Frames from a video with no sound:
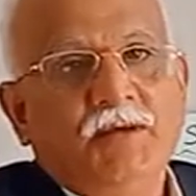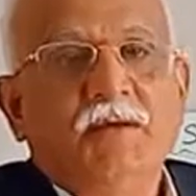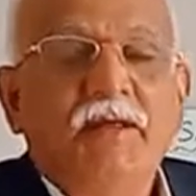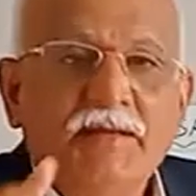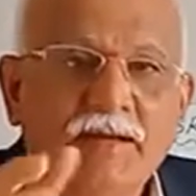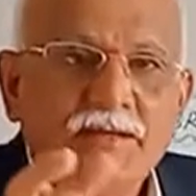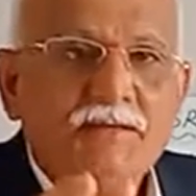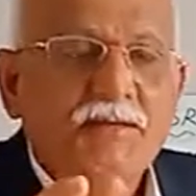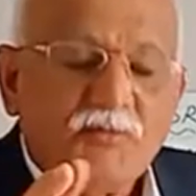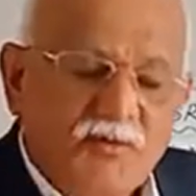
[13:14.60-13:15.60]
that
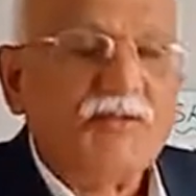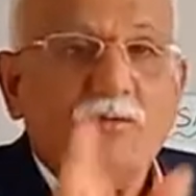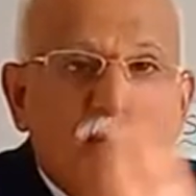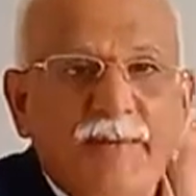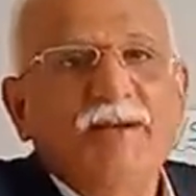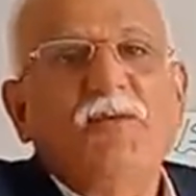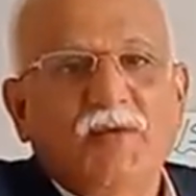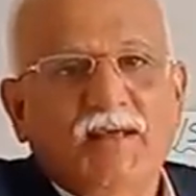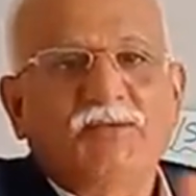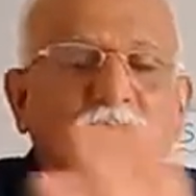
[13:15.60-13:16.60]
is first momentum
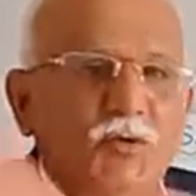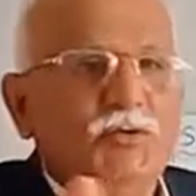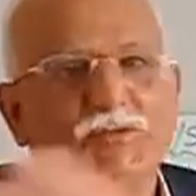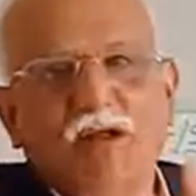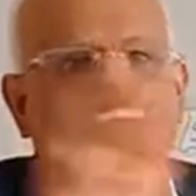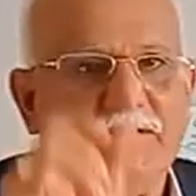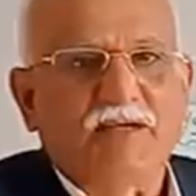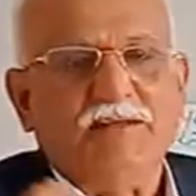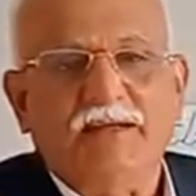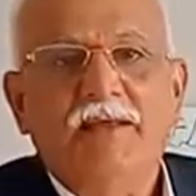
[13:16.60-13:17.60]
flux, Newton's law of
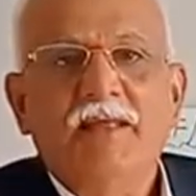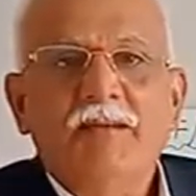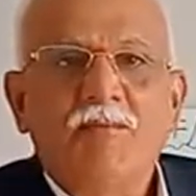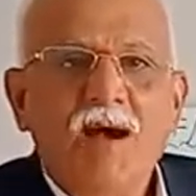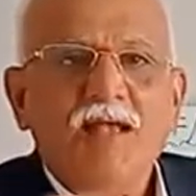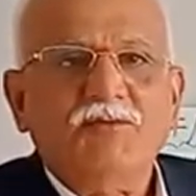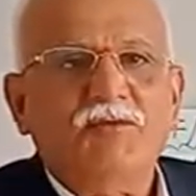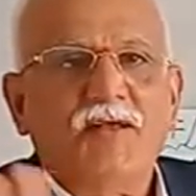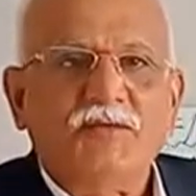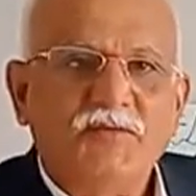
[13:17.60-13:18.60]
viscosity, mass
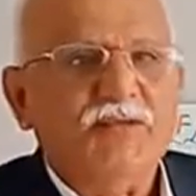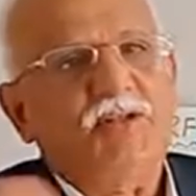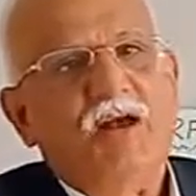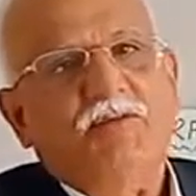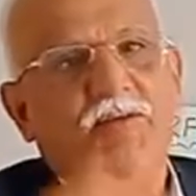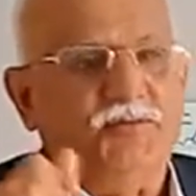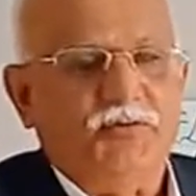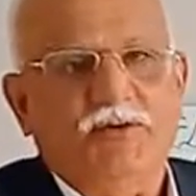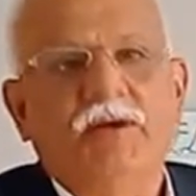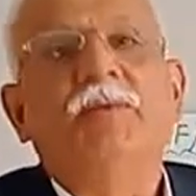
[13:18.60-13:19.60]
flux, fixed law of
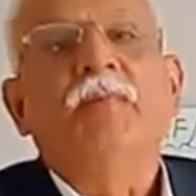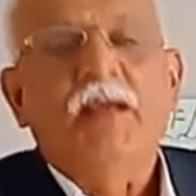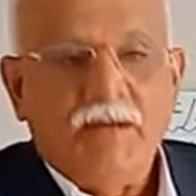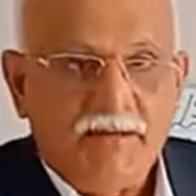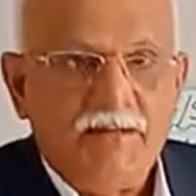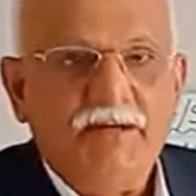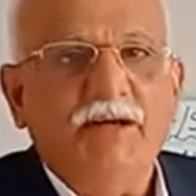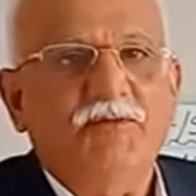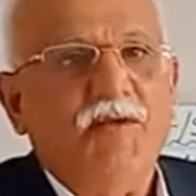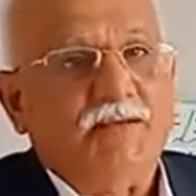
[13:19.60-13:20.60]
diffusion, and
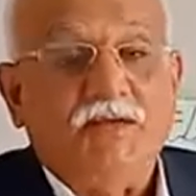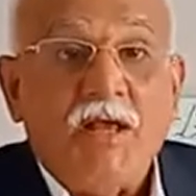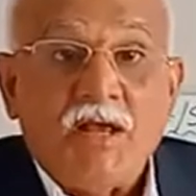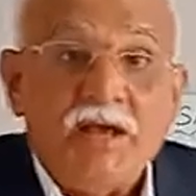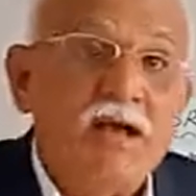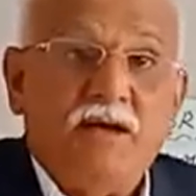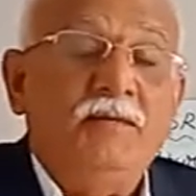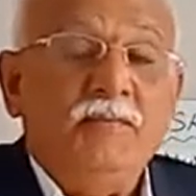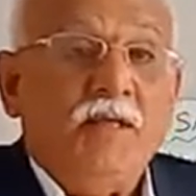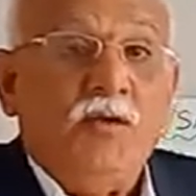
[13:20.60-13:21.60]
heat flux.
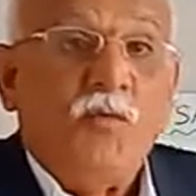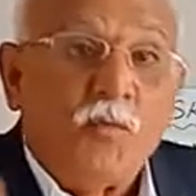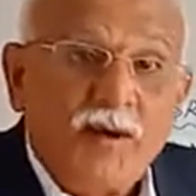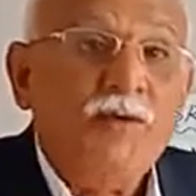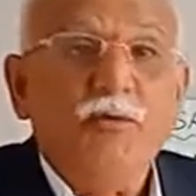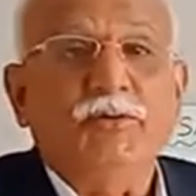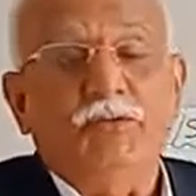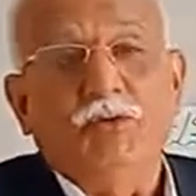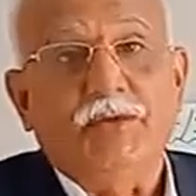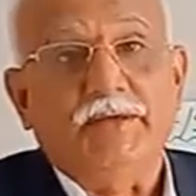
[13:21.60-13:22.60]
Here, why we
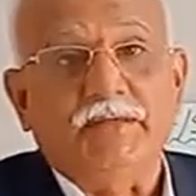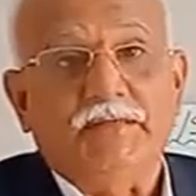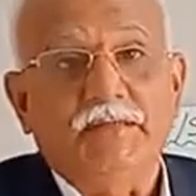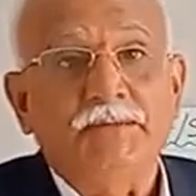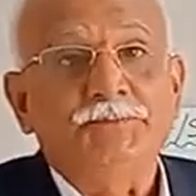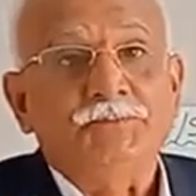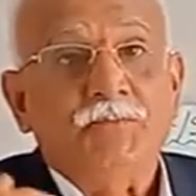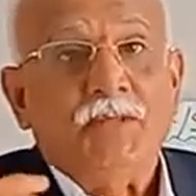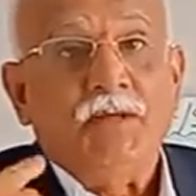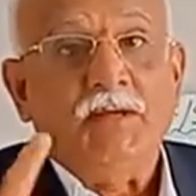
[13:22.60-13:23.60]
should know is,
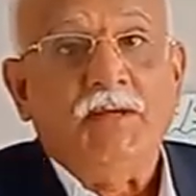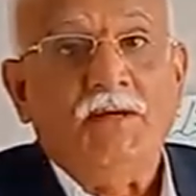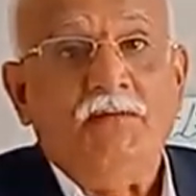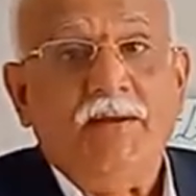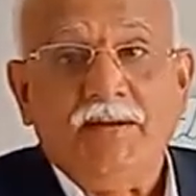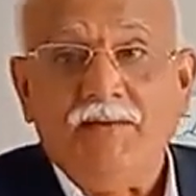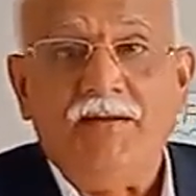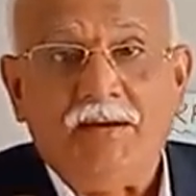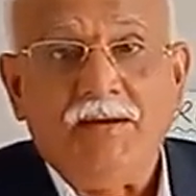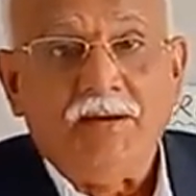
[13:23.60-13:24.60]

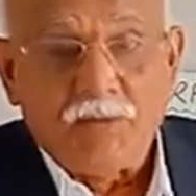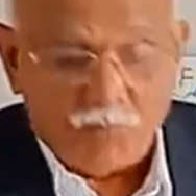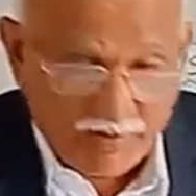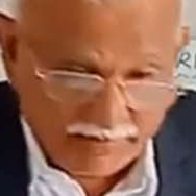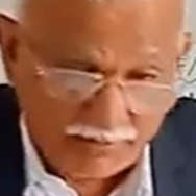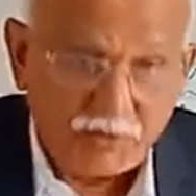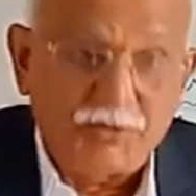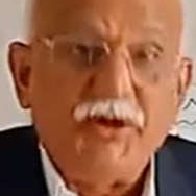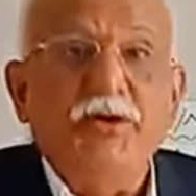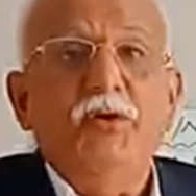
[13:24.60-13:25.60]
whenever you wanted to
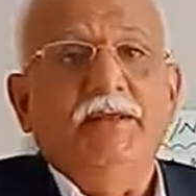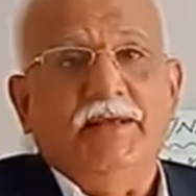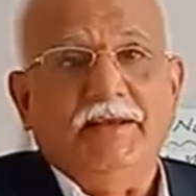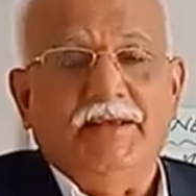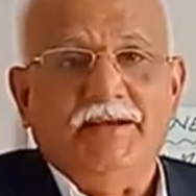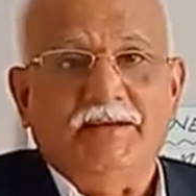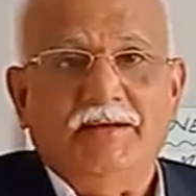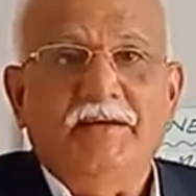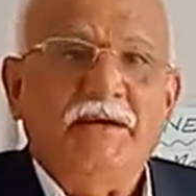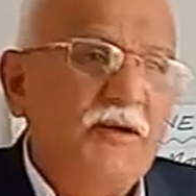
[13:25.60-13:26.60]
schedule the
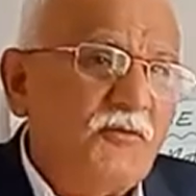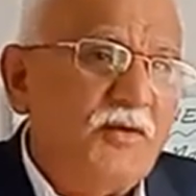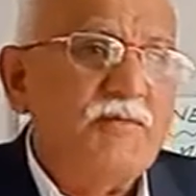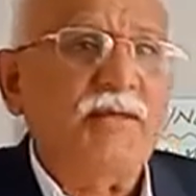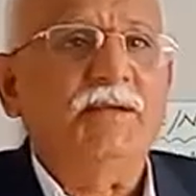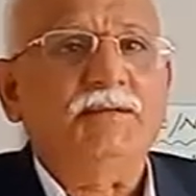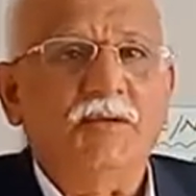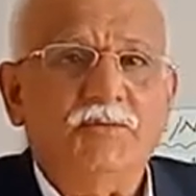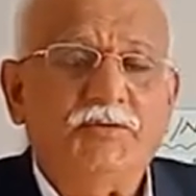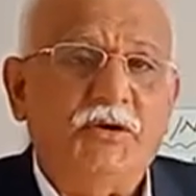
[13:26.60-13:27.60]
irrigation, different methods
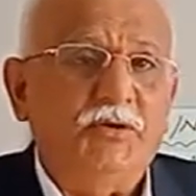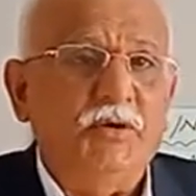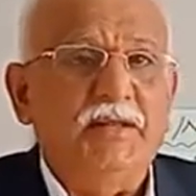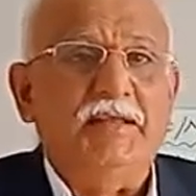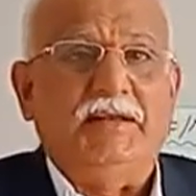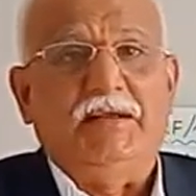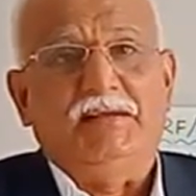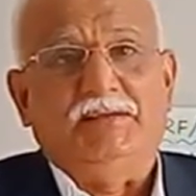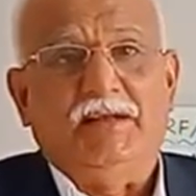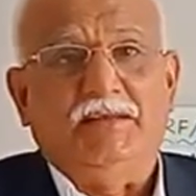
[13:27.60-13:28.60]
of scheduling the
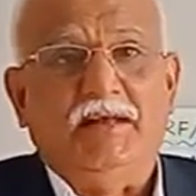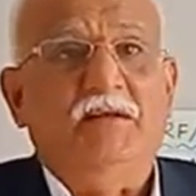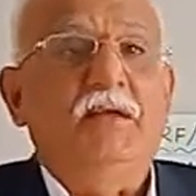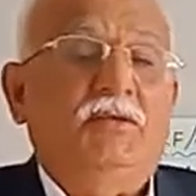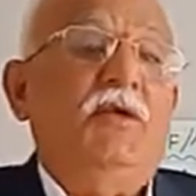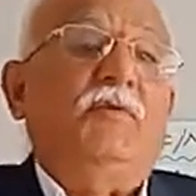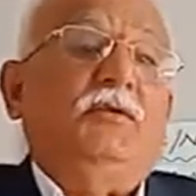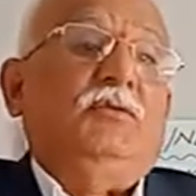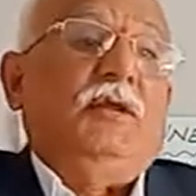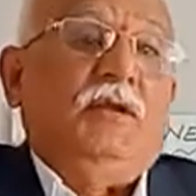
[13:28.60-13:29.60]
irrigations are there. Say
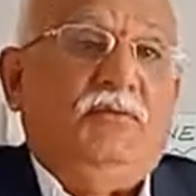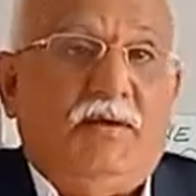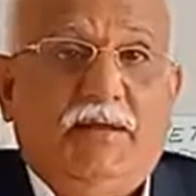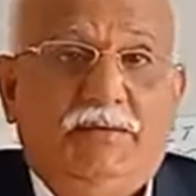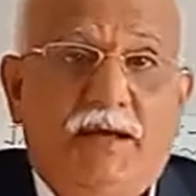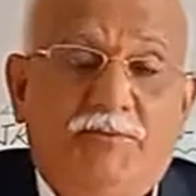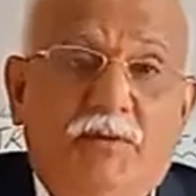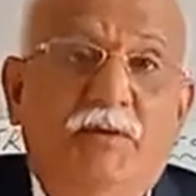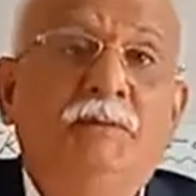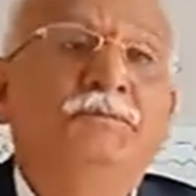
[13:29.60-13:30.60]
particularly, for example,